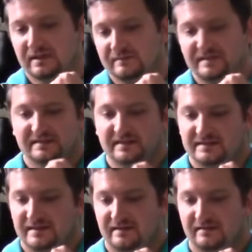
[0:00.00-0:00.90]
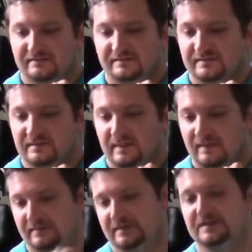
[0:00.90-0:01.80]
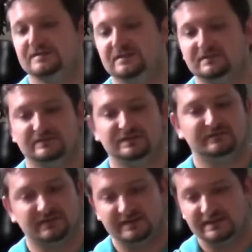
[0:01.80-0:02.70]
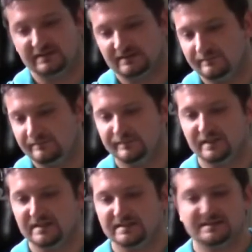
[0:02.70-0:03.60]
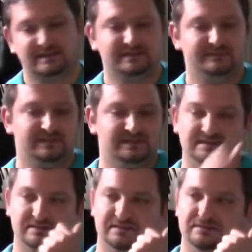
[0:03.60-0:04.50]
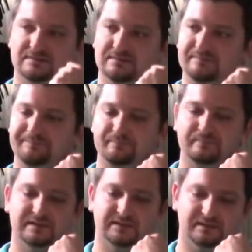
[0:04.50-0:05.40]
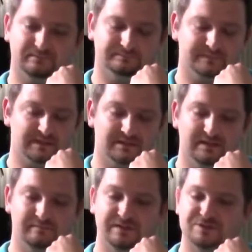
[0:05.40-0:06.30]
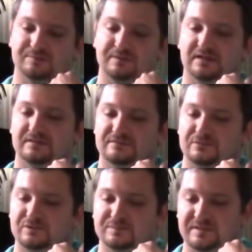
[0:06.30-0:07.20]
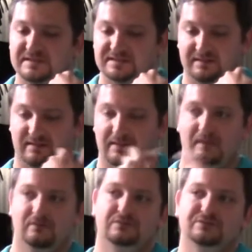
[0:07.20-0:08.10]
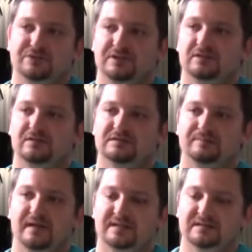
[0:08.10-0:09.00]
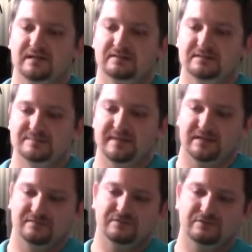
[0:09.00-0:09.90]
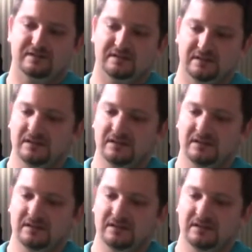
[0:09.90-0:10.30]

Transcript: I mean, they have, here's another one of our um, plugins, except it's a Mail, um, MailChimp plugin for WordPress, with which you can also pass contents back and forth.